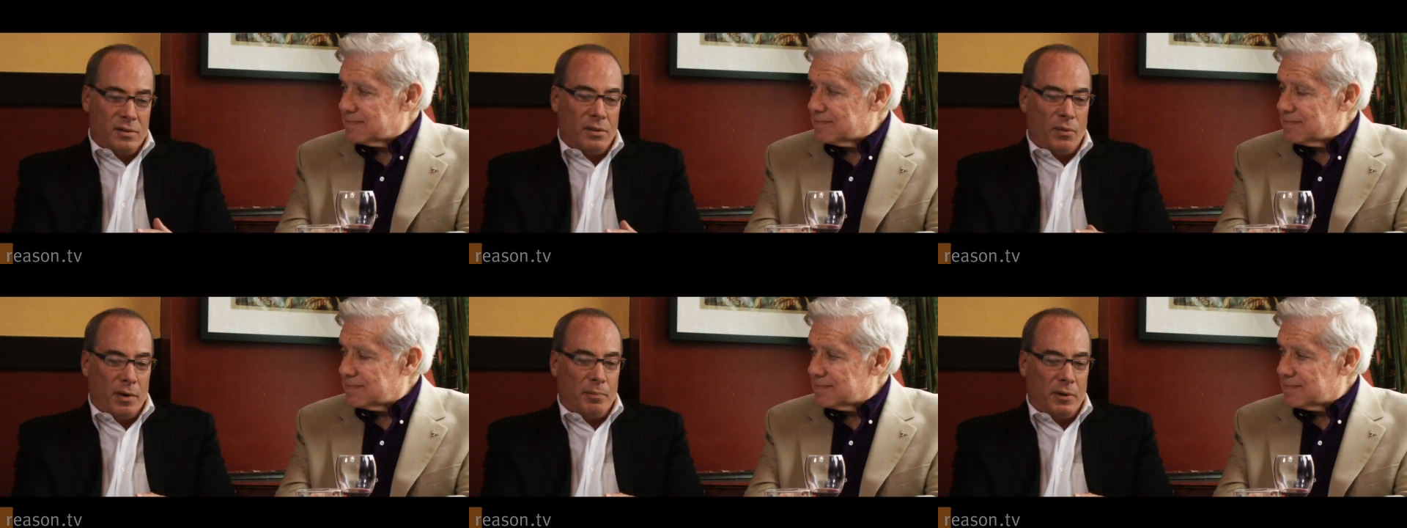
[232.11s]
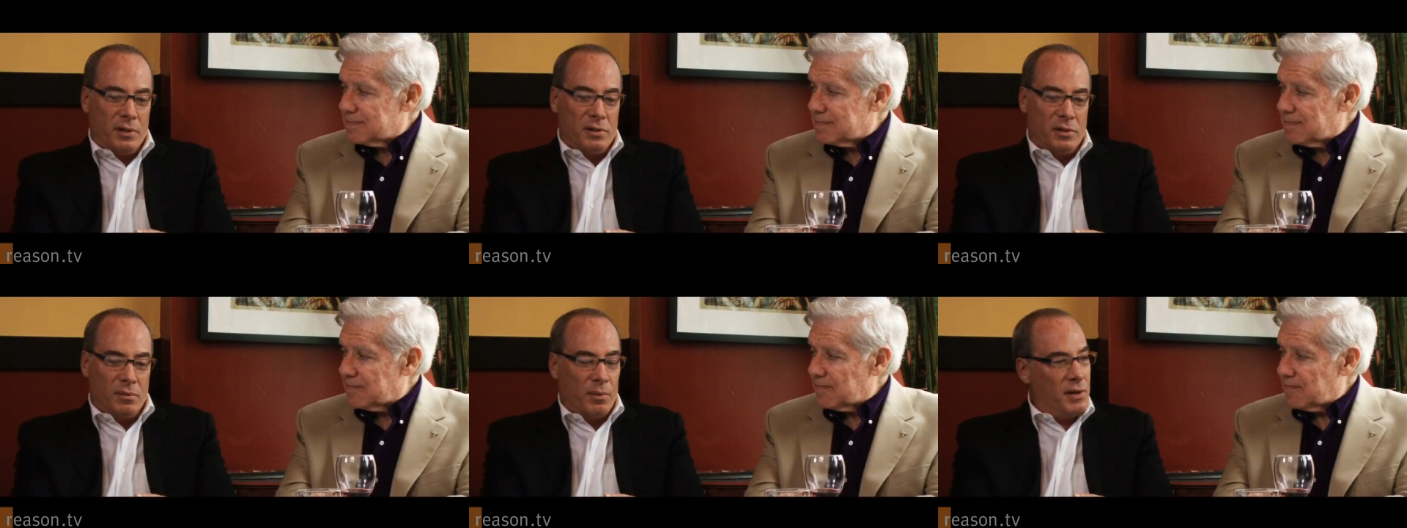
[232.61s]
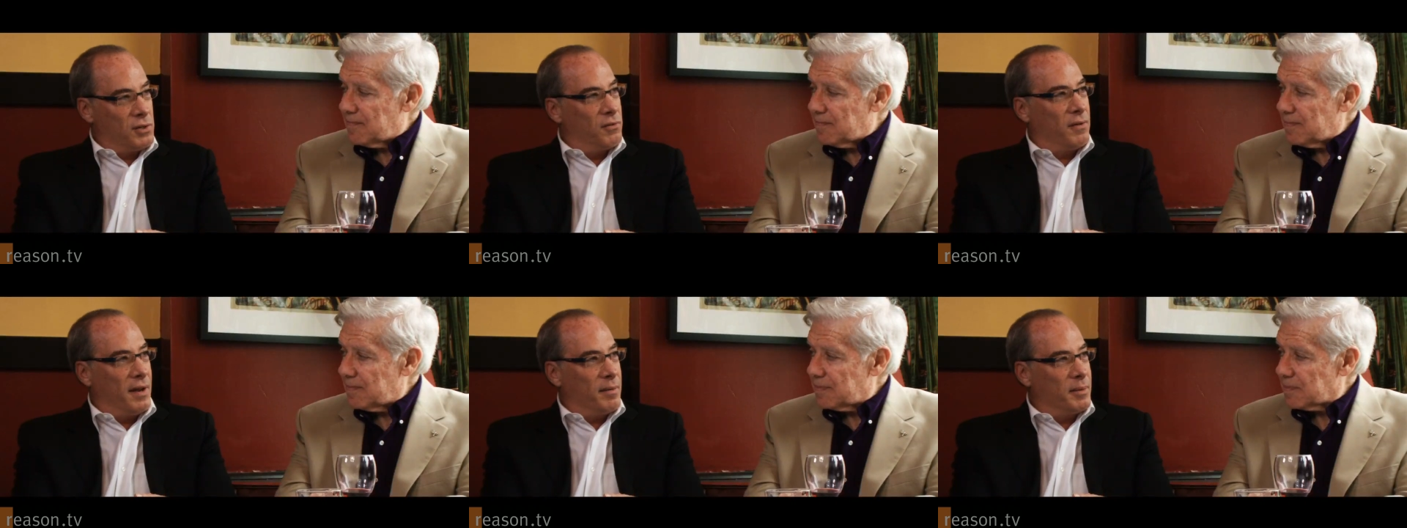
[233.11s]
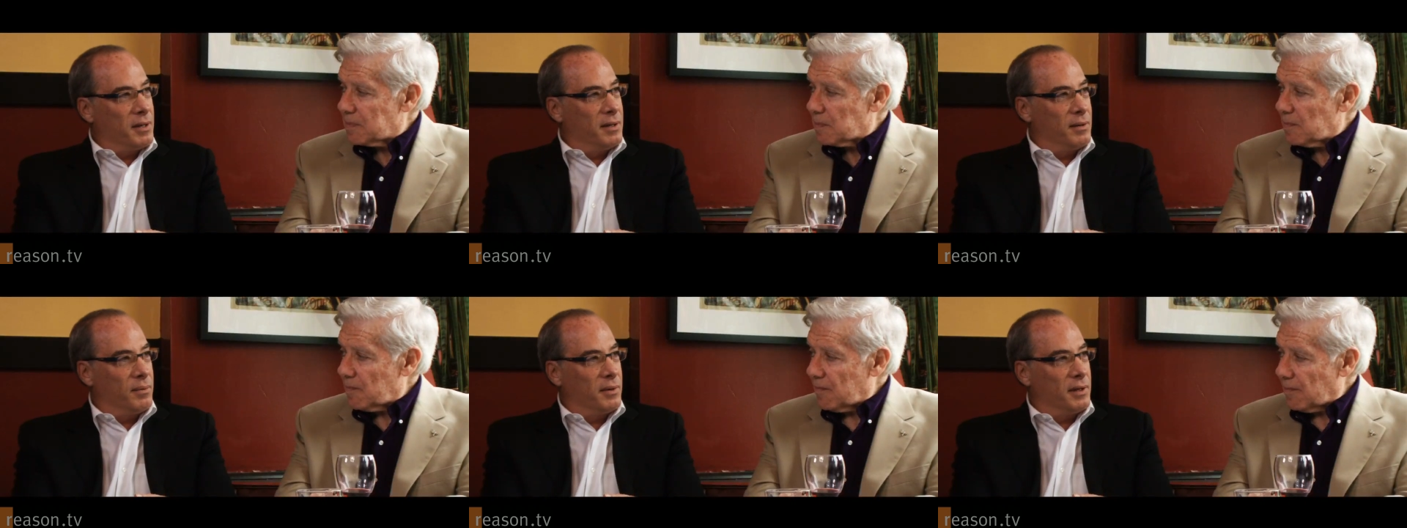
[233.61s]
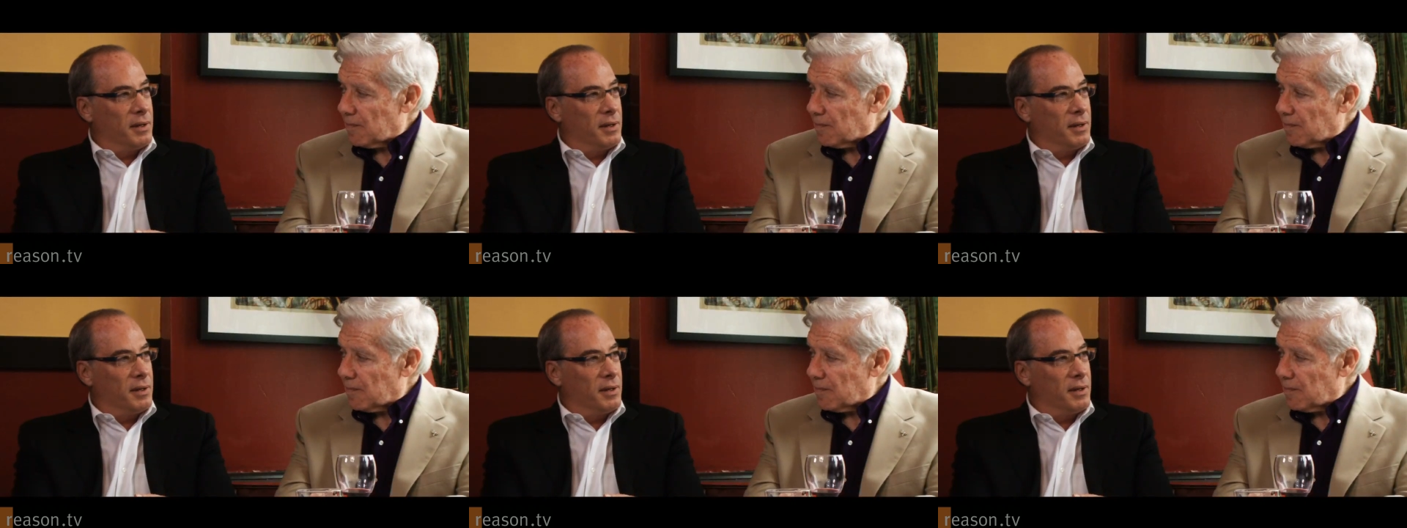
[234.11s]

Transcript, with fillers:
Speaker 1: It's a great place to raise a family, it